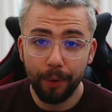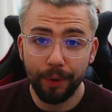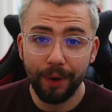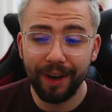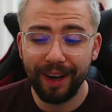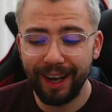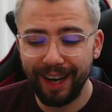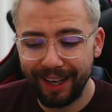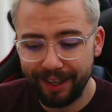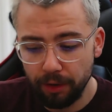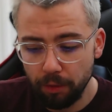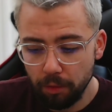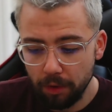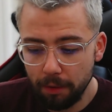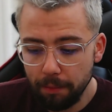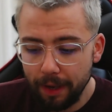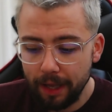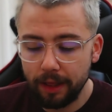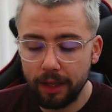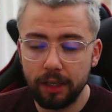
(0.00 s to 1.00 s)
But I don't
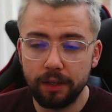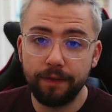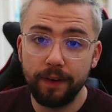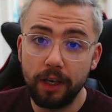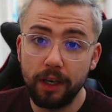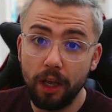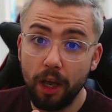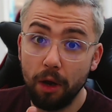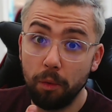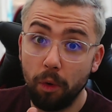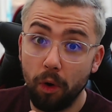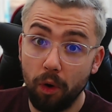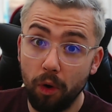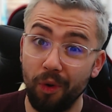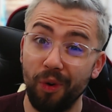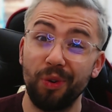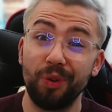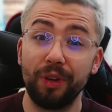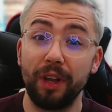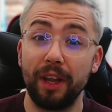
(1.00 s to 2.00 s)
want to make this video
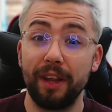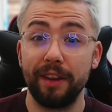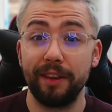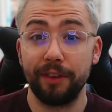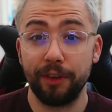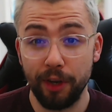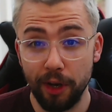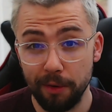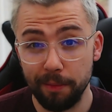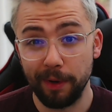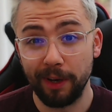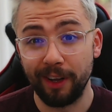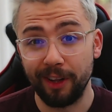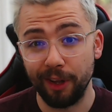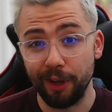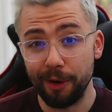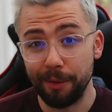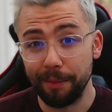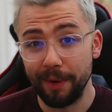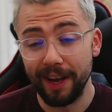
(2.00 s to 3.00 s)
all doom and
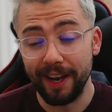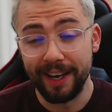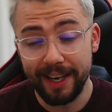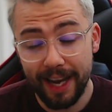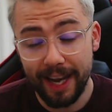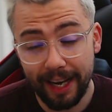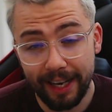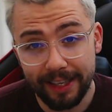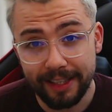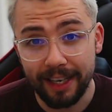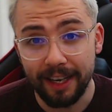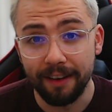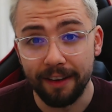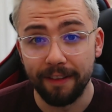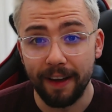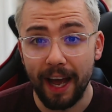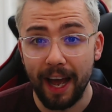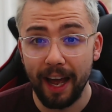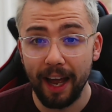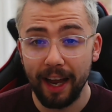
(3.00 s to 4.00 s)
gloom and negative.